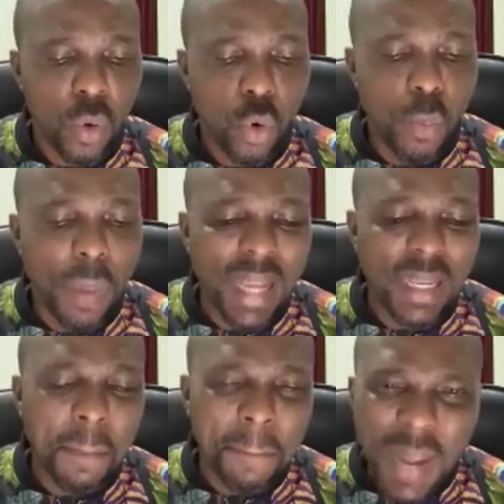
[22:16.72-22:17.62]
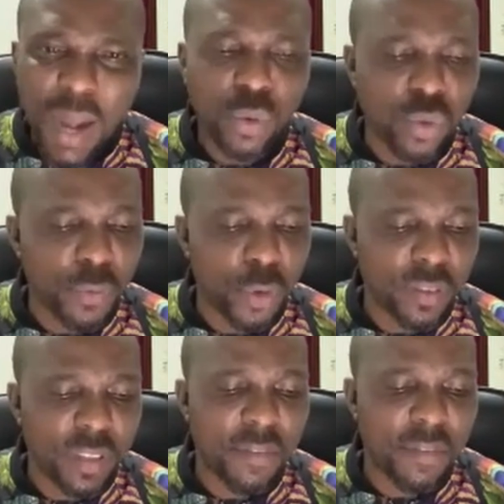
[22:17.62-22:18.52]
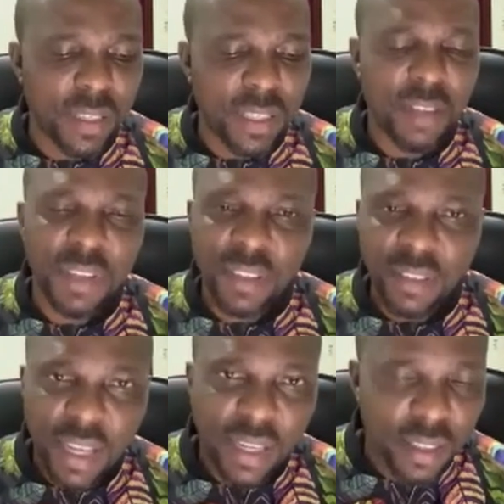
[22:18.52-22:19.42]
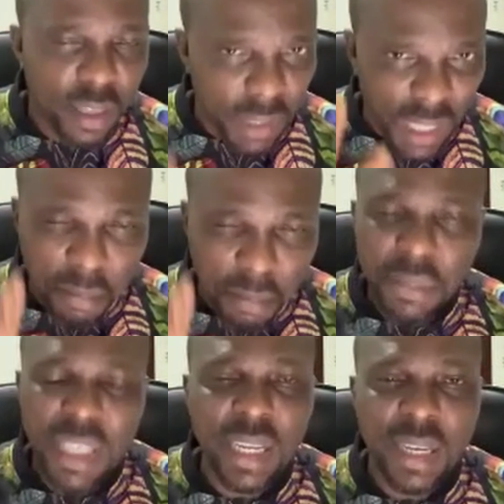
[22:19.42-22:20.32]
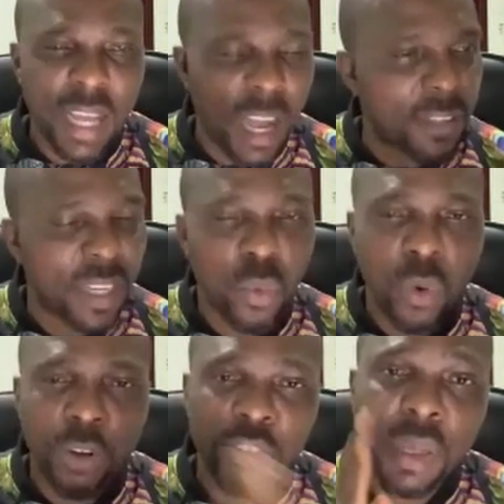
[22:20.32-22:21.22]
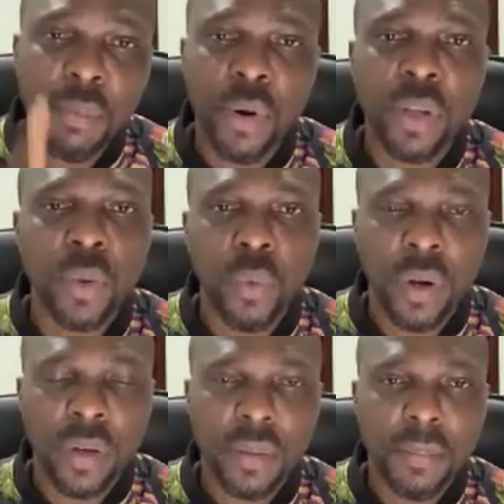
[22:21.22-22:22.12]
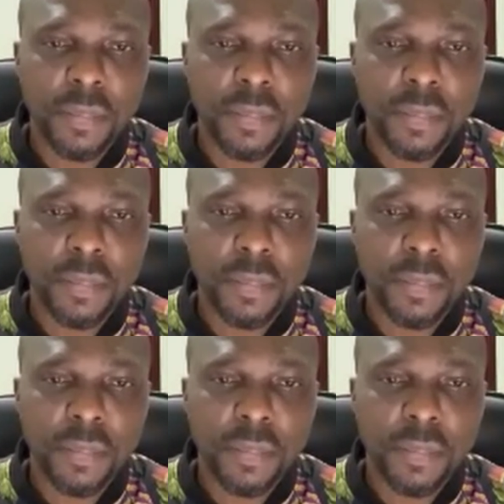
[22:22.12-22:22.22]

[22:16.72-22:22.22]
Who by the mouth of your servant David said, immediately after the worship, they brought the word.